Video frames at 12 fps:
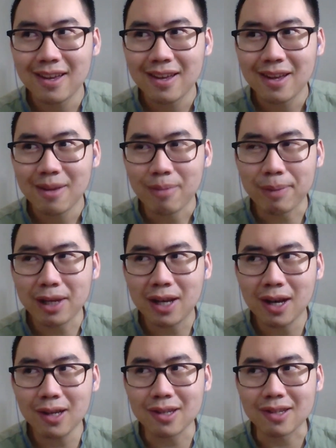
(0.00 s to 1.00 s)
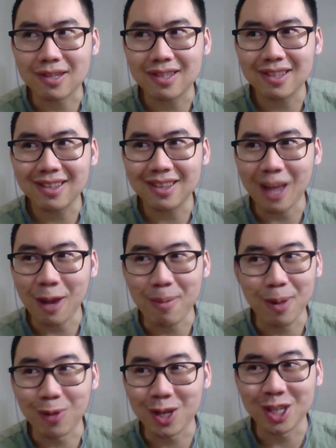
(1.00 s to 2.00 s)
But because
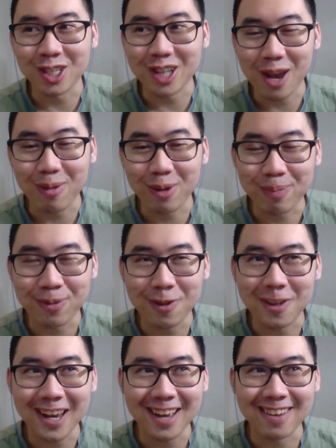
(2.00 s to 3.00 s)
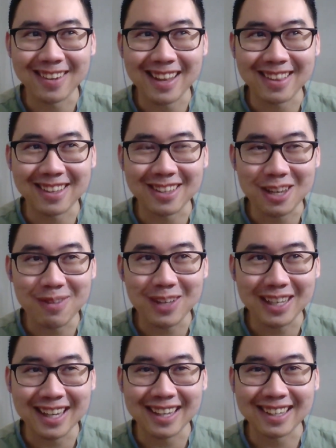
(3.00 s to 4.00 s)
Himmel wasn't able to pull it out, and the Demon
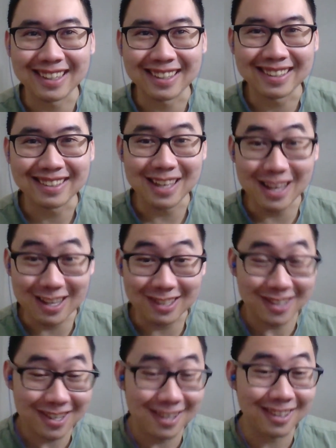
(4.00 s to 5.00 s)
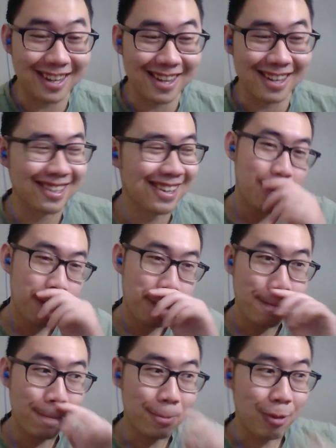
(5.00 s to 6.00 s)
King is still dead,
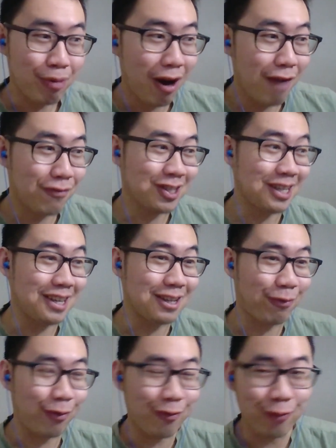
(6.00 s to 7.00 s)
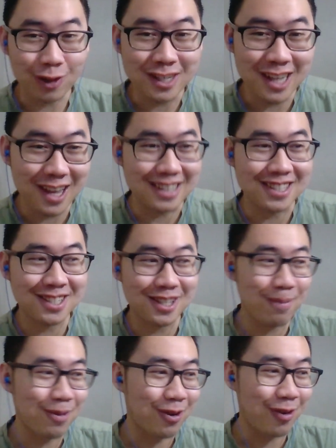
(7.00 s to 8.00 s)
the prophecy is foretelling
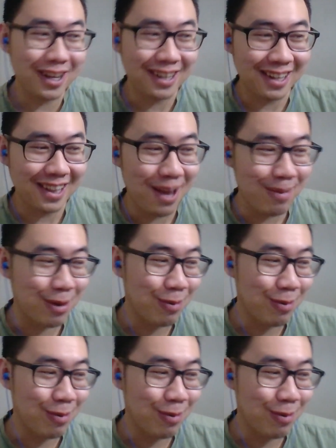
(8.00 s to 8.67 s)
some great calamity.